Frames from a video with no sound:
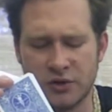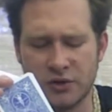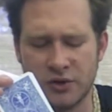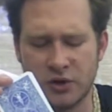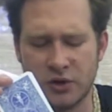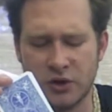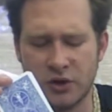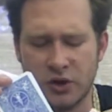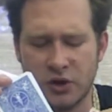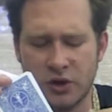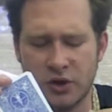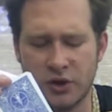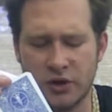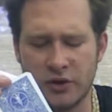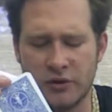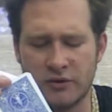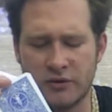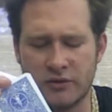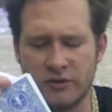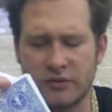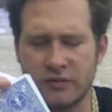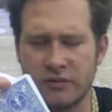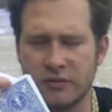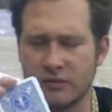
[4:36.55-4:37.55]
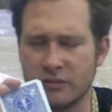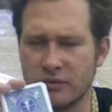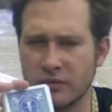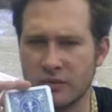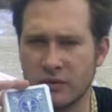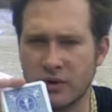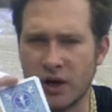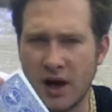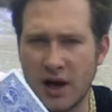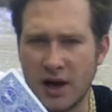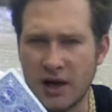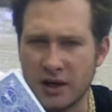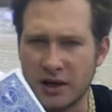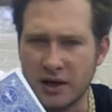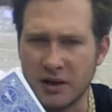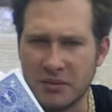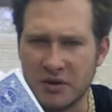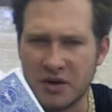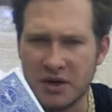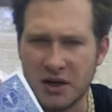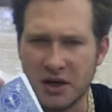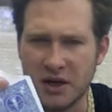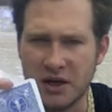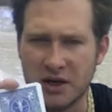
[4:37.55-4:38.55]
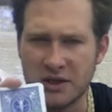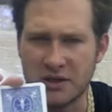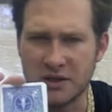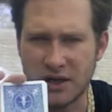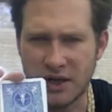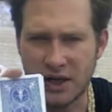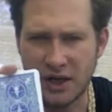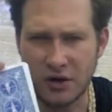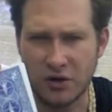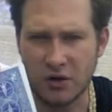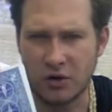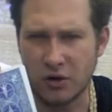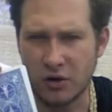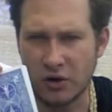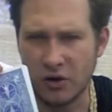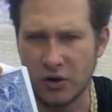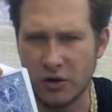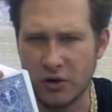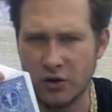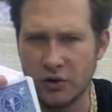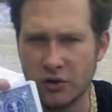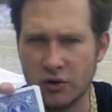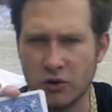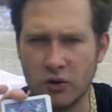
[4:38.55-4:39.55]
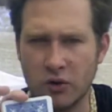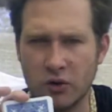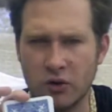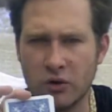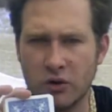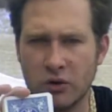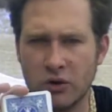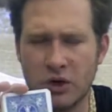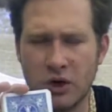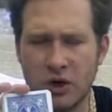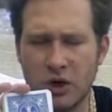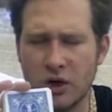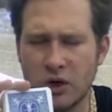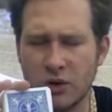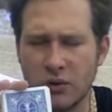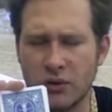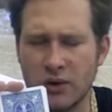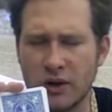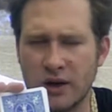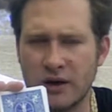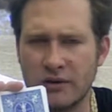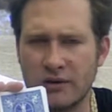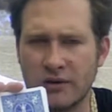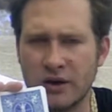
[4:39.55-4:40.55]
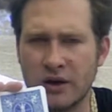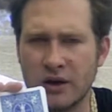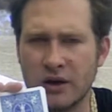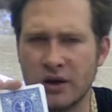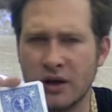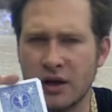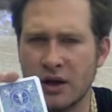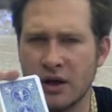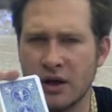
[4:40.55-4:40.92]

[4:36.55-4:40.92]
So a lot of highly gimmicked cards, say like hollow or whatever,